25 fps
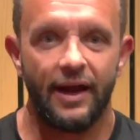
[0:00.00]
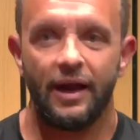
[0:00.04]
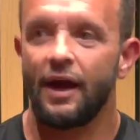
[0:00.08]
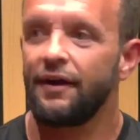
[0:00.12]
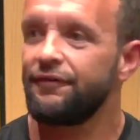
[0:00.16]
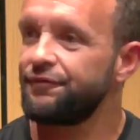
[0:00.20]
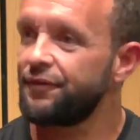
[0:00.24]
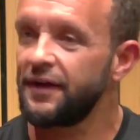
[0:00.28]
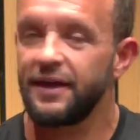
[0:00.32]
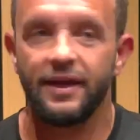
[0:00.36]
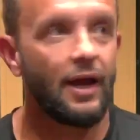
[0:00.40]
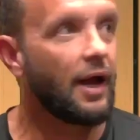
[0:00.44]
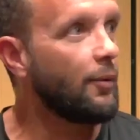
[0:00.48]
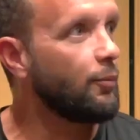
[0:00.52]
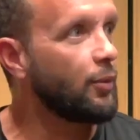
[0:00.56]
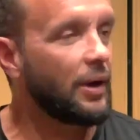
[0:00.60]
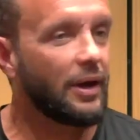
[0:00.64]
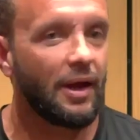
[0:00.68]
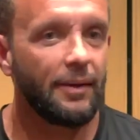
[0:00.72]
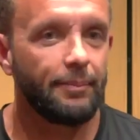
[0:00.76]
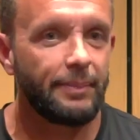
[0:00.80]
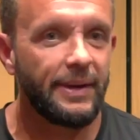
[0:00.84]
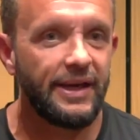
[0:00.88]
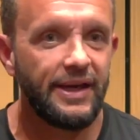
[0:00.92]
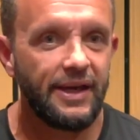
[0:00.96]
I think when I
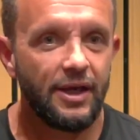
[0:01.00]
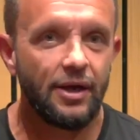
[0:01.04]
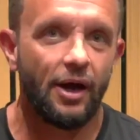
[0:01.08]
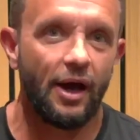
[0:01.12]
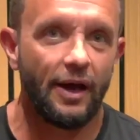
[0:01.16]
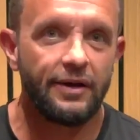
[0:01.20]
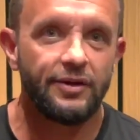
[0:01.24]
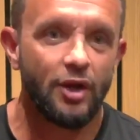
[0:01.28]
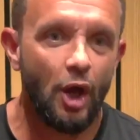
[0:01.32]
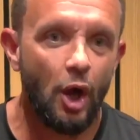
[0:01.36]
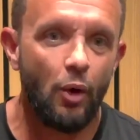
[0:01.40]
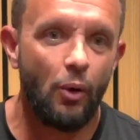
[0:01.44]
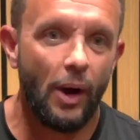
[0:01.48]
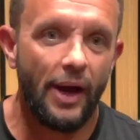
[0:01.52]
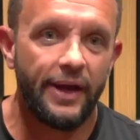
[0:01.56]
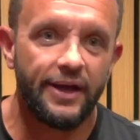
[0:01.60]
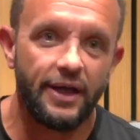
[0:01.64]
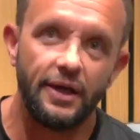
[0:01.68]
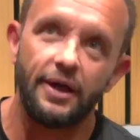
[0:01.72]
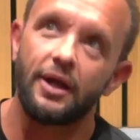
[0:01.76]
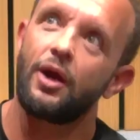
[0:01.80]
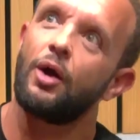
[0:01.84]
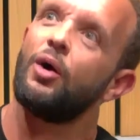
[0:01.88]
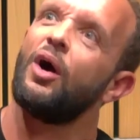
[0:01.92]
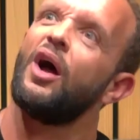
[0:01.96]
meet her, I know I'm going
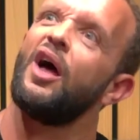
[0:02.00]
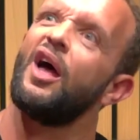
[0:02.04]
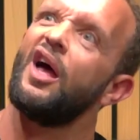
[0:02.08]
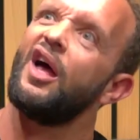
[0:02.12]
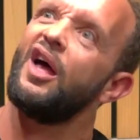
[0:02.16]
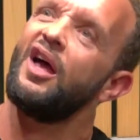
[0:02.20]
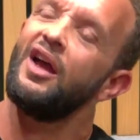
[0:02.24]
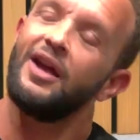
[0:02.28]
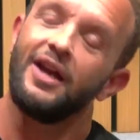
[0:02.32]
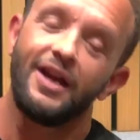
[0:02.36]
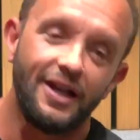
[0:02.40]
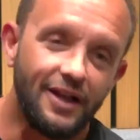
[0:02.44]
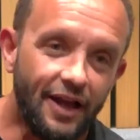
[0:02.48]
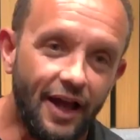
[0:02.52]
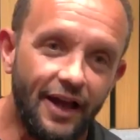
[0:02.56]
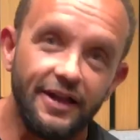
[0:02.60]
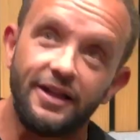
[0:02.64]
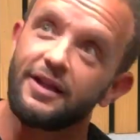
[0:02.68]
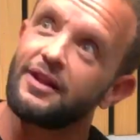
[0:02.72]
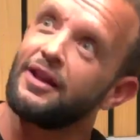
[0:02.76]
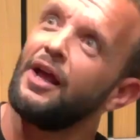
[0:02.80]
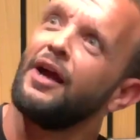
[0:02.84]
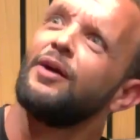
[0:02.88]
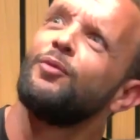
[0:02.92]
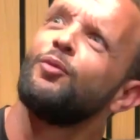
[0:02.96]
to go,
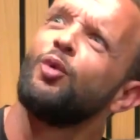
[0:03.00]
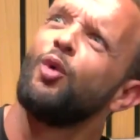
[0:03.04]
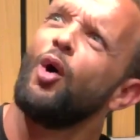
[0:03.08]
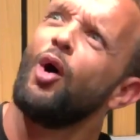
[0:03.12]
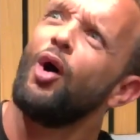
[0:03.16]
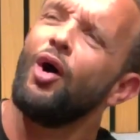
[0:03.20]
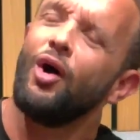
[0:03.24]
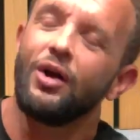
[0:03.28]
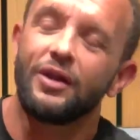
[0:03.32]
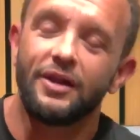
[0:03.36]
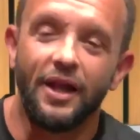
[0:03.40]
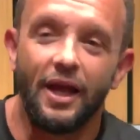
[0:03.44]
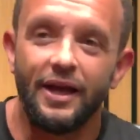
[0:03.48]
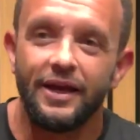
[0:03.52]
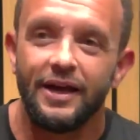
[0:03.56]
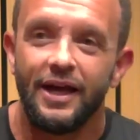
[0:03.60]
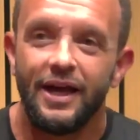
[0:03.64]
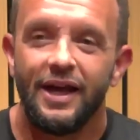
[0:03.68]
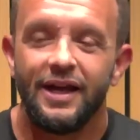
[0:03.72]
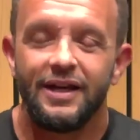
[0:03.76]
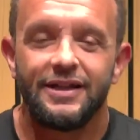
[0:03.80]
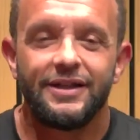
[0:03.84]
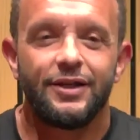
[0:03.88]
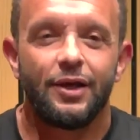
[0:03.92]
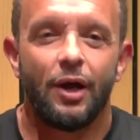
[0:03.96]
like what? Like,
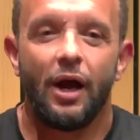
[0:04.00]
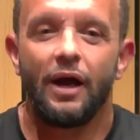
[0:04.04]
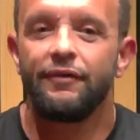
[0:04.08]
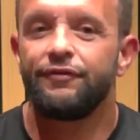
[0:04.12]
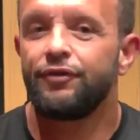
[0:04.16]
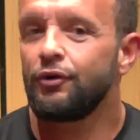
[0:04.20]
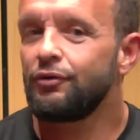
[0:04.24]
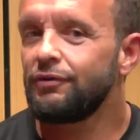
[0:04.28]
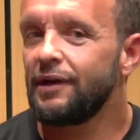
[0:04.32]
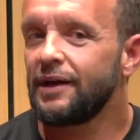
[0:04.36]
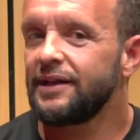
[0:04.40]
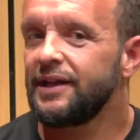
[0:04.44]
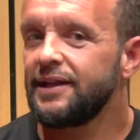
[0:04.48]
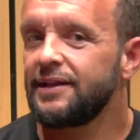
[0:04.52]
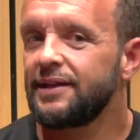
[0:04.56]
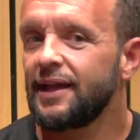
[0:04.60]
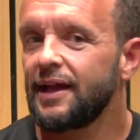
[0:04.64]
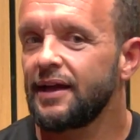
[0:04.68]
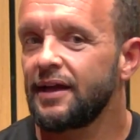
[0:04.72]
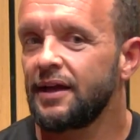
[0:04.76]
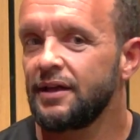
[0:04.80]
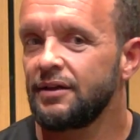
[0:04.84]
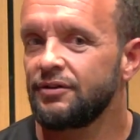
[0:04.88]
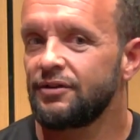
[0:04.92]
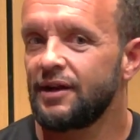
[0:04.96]
you know, I've already said
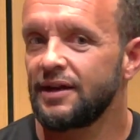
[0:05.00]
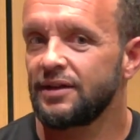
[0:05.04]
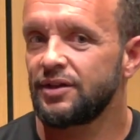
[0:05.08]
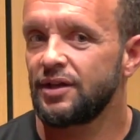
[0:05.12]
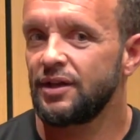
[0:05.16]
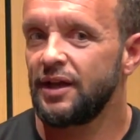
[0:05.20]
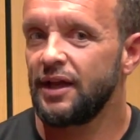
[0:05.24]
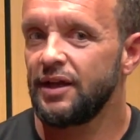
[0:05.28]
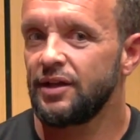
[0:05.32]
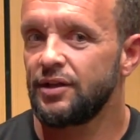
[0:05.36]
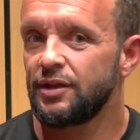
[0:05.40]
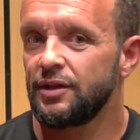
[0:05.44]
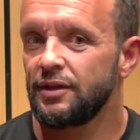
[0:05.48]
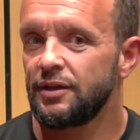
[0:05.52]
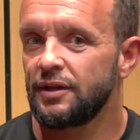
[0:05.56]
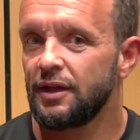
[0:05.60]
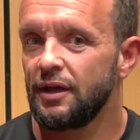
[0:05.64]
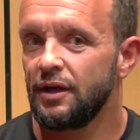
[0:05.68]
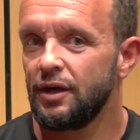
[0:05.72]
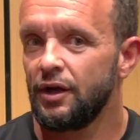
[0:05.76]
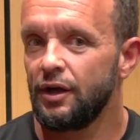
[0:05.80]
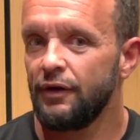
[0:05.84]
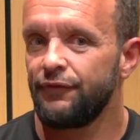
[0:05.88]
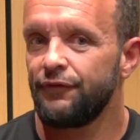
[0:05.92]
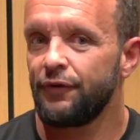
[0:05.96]
congratulations to
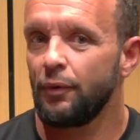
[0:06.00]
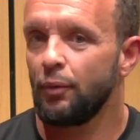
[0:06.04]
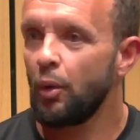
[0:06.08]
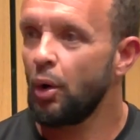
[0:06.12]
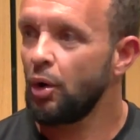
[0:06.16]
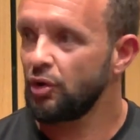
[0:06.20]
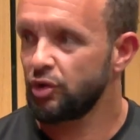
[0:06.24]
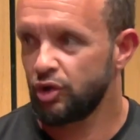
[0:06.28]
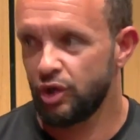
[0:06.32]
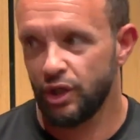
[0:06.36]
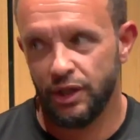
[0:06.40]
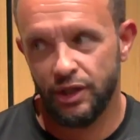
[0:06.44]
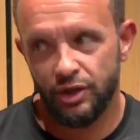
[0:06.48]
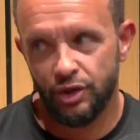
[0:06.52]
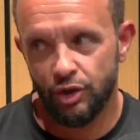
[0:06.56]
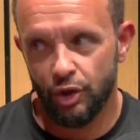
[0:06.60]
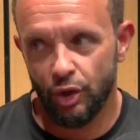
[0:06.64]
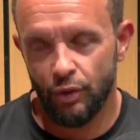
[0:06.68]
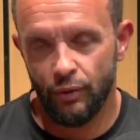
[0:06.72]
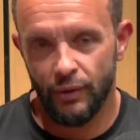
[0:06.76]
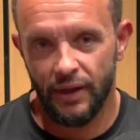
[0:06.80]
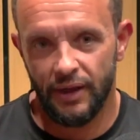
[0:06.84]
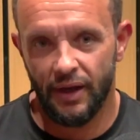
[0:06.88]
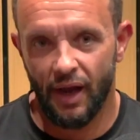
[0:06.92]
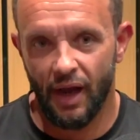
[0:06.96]
her for what she's
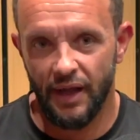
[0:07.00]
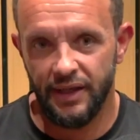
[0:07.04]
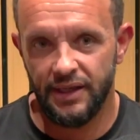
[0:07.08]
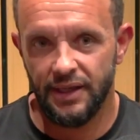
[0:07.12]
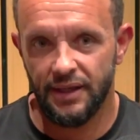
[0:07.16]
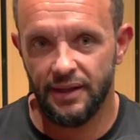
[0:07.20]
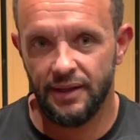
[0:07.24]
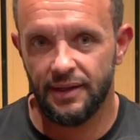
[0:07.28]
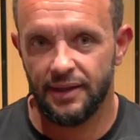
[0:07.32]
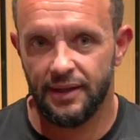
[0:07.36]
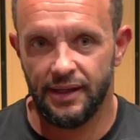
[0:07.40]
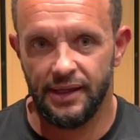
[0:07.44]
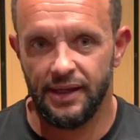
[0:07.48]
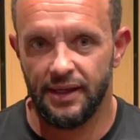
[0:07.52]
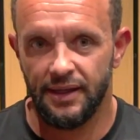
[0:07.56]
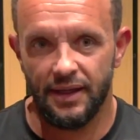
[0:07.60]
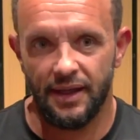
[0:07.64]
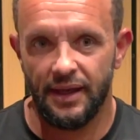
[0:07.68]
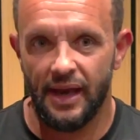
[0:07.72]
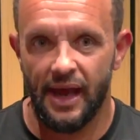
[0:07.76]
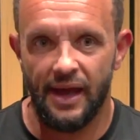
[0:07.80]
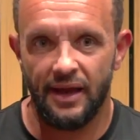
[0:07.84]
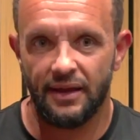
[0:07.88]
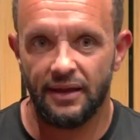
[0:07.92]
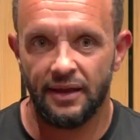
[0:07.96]
doing. I can see in the
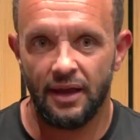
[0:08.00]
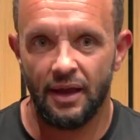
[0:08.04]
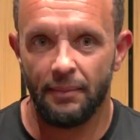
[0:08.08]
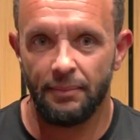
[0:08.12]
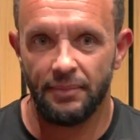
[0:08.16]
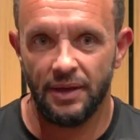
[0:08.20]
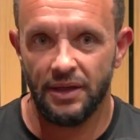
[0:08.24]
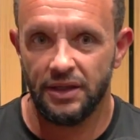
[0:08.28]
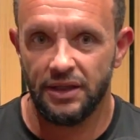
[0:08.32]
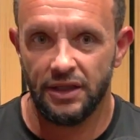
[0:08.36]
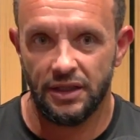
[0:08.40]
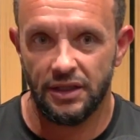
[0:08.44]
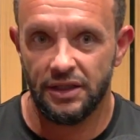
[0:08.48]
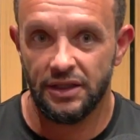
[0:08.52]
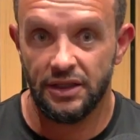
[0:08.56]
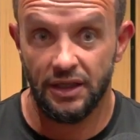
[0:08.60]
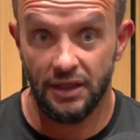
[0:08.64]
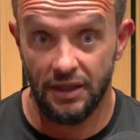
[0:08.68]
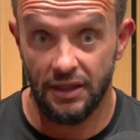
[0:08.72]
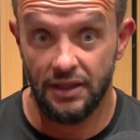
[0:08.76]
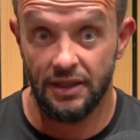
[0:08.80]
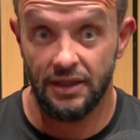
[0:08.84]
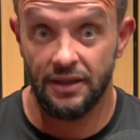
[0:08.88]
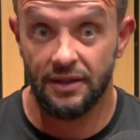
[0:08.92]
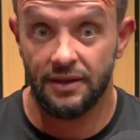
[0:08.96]
next couple of
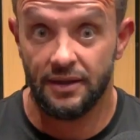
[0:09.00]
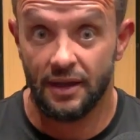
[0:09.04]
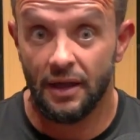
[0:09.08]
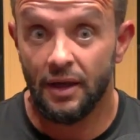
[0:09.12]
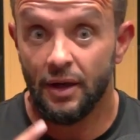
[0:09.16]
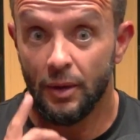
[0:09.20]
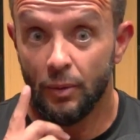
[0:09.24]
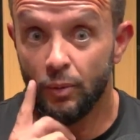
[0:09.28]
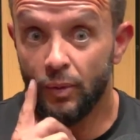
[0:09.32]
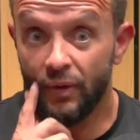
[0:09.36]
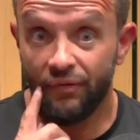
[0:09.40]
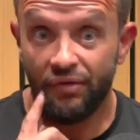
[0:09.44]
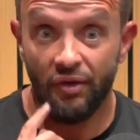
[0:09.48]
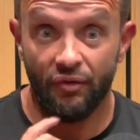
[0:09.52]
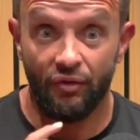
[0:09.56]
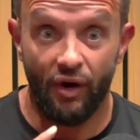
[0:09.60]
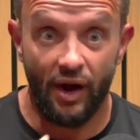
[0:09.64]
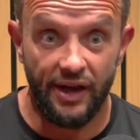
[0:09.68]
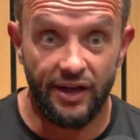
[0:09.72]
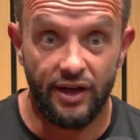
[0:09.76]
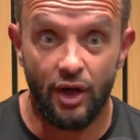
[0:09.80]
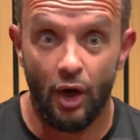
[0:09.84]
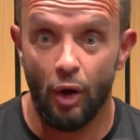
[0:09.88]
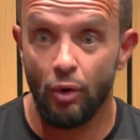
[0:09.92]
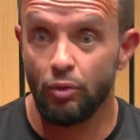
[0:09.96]
years, with the
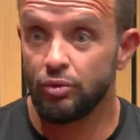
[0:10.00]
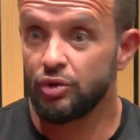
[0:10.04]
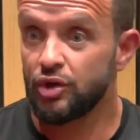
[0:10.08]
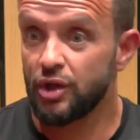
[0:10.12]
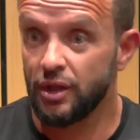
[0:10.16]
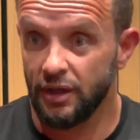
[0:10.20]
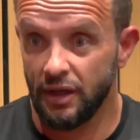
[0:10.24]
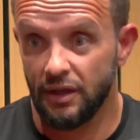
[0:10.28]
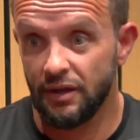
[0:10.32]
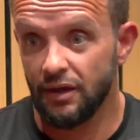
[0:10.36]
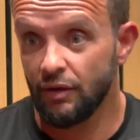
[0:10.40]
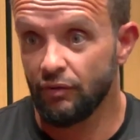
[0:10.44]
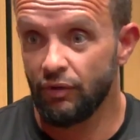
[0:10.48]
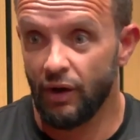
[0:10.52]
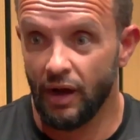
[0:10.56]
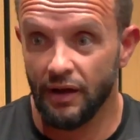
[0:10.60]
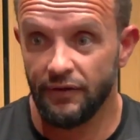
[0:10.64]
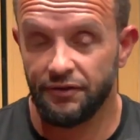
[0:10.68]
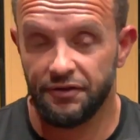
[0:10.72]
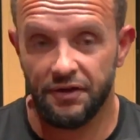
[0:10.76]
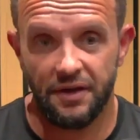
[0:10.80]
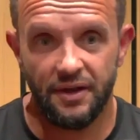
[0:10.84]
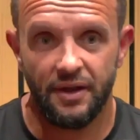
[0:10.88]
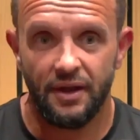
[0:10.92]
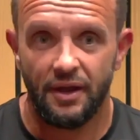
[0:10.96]
right coaching and the right
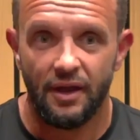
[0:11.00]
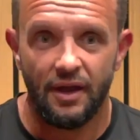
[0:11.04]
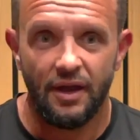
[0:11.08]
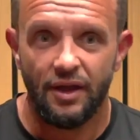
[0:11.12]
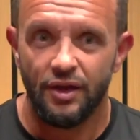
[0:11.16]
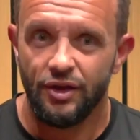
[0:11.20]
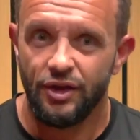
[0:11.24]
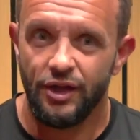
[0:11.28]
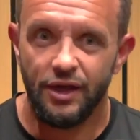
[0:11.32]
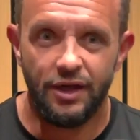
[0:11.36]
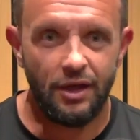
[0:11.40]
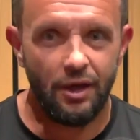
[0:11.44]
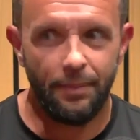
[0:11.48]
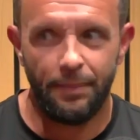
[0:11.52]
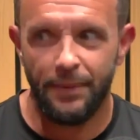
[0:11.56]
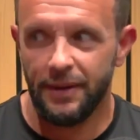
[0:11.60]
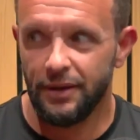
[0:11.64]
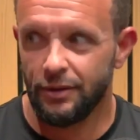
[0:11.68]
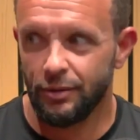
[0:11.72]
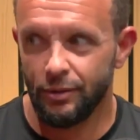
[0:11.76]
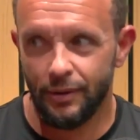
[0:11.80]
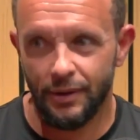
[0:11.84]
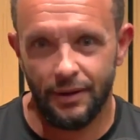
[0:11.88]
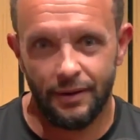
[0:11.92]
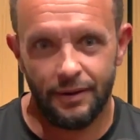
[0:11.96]
thing, she could be
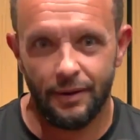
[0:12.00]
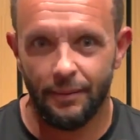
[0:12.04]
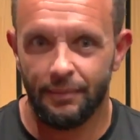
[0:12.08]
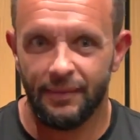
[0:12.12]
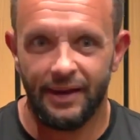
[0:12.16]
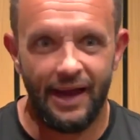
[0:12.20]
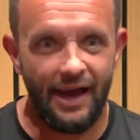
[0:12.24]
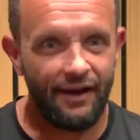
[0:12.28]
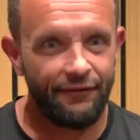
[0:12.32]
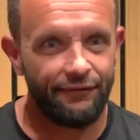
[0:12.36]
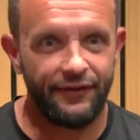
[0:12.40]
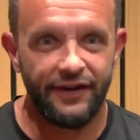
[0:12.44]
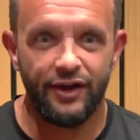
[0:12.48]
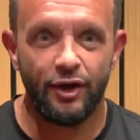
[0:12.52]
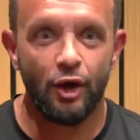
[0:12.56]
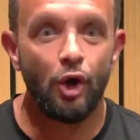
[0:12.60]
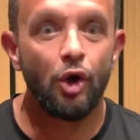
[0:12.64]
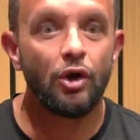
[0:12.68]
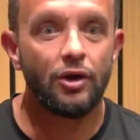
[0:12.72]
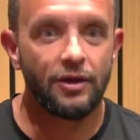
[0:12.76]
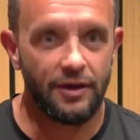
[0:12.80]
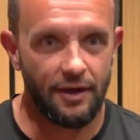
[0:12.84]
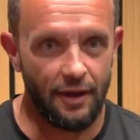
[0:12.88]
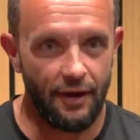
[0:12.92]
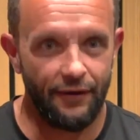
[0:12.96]
doing some Kathy
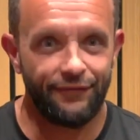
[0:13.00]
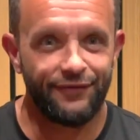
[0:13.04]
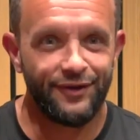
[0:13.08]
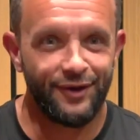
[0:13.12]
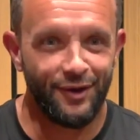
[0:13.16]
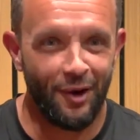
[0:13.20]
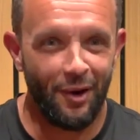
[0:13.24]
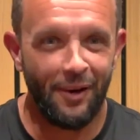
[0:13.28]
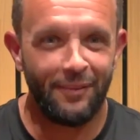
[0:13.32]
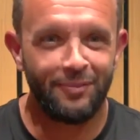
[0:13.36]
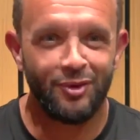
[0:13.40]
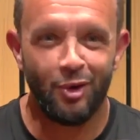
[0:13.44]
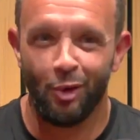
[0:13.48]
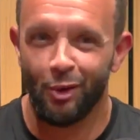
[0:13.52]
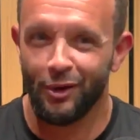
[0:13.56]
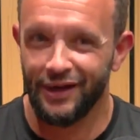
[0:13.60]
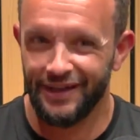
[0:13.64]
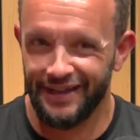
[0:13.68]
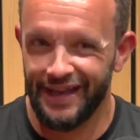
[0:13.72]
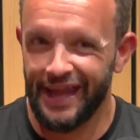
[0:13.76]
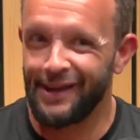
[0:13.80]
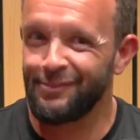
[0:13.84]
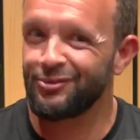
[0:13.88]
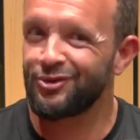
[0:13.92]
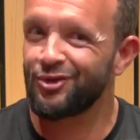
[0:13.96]
Cook stuff. You know, I'm talking
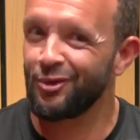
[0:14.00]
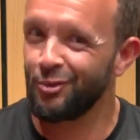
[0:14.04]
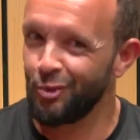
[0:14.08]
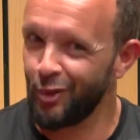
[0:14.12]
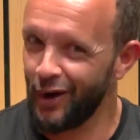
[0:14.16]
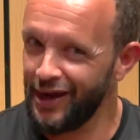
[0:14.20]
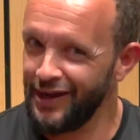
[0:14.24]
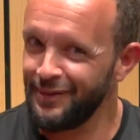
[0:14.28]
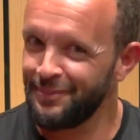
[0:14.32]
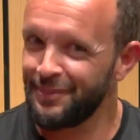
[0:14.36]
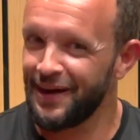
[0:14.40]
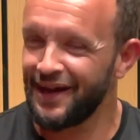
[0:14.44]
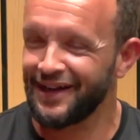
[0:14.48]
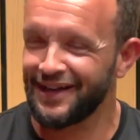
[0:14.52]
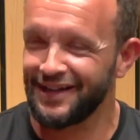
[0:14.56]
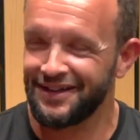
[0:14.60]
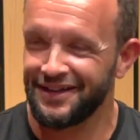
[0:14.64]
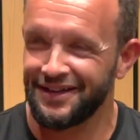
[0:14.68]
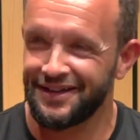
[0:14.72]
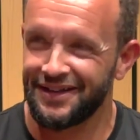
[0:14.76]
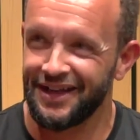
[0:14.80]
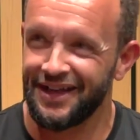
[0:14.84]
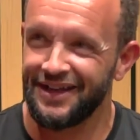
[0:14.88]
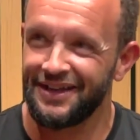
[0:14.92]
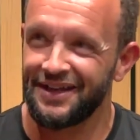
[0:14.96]
names from way back in the
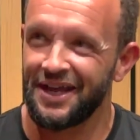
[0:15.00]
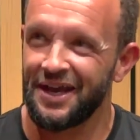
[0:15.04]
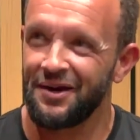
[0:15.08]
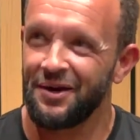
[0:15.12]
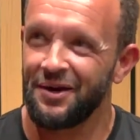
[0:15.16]
day now.